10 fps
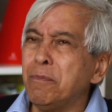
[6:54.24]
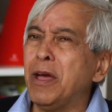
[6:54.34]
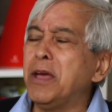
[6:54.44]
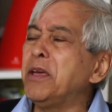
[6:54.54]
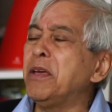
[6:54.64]

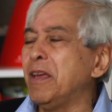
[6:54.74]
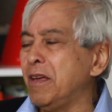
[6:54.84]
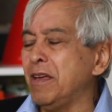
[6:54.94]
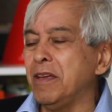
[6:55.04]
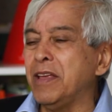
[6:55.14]
by
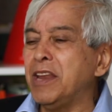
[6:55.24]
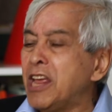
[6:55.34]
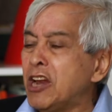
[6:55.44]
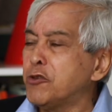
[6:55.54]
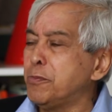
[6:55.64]
an
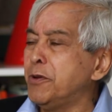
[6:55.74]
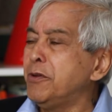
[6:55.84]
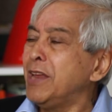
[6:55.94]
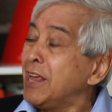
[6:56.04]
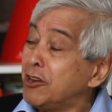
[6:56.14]

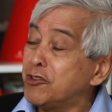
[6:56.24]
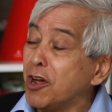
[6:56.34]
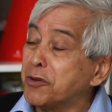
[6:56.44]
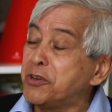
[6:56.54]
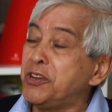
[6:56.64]
English
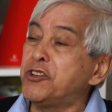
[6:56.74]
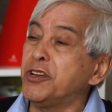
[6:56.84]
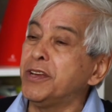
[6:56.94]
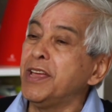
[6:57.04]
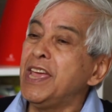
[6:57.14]
art
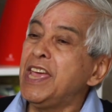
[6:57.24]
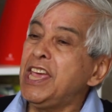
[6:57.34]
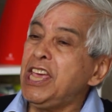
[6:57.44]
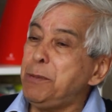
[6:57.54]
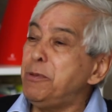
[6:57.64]
teacher,
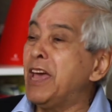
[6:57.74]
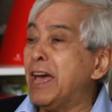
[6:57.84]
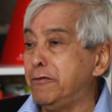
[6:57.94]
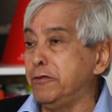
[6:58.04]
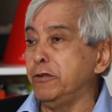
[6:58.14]
E.B.
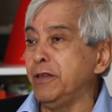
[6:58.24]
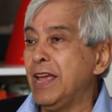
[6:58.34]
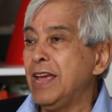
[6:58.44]
Havell.